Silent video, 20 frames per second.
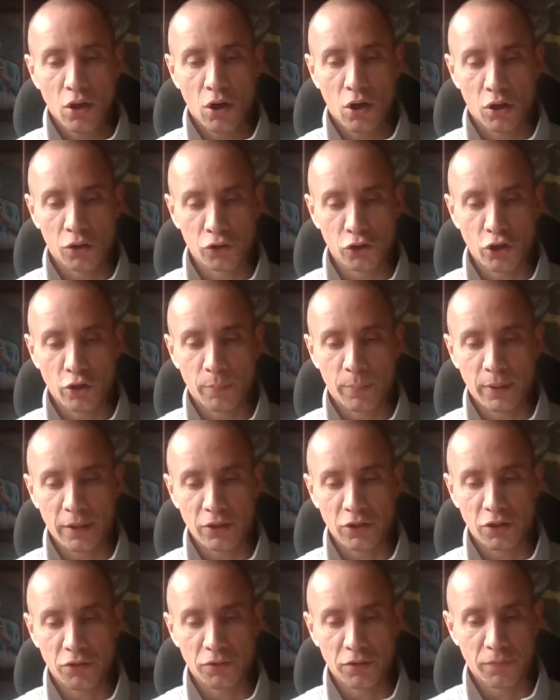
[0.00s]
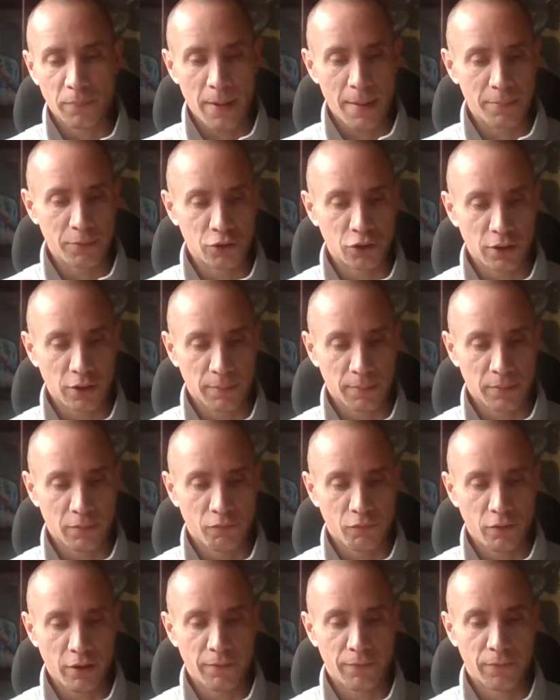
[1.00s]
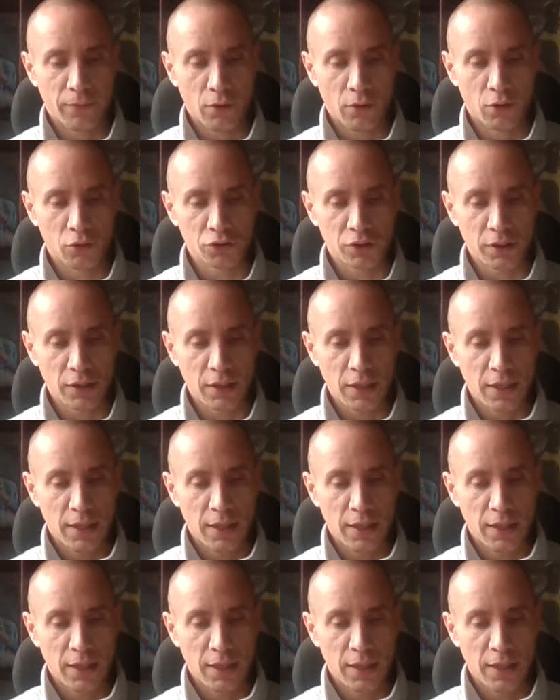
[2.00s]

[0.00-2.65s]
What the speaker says: on European Union membership, reinforced